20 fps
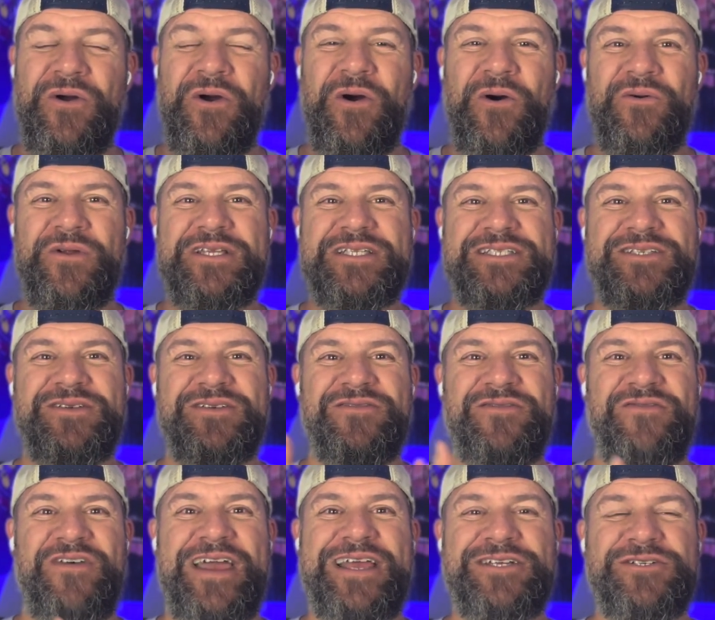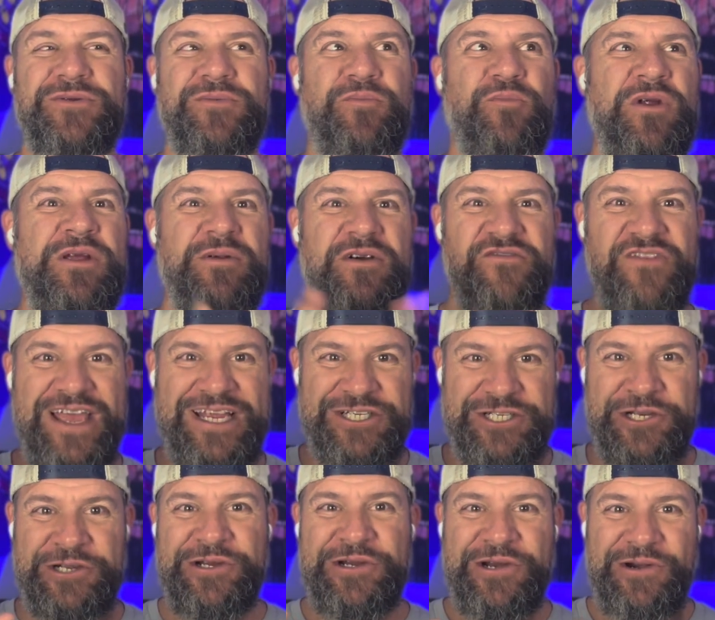on its face, prima facie,